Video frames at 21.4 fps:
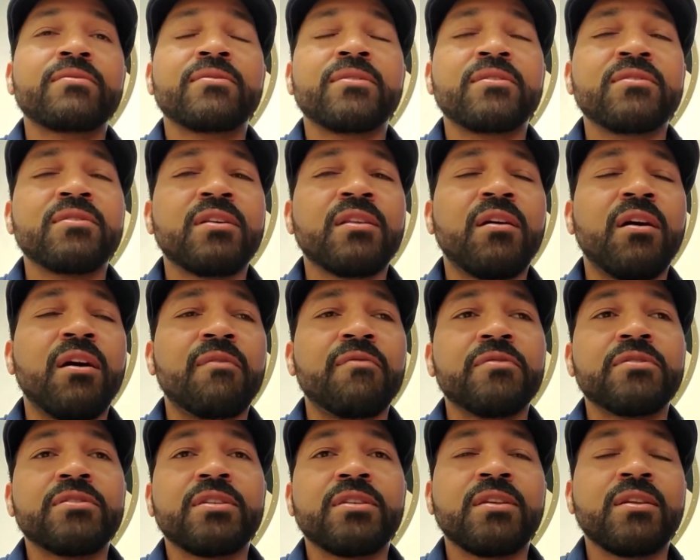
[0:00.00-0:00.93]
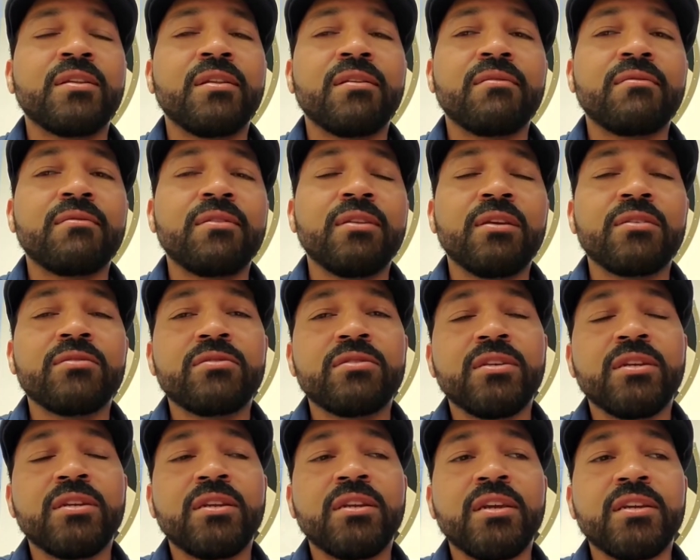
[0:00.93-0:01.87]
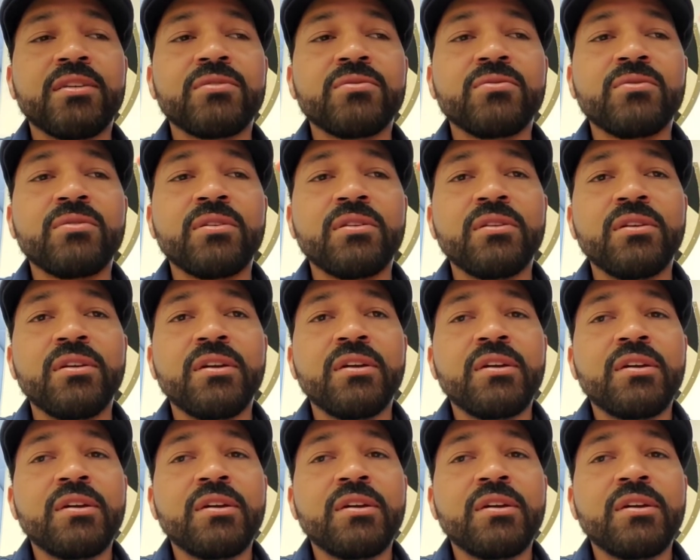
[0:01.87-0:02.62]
So there's another office in the, another city next door.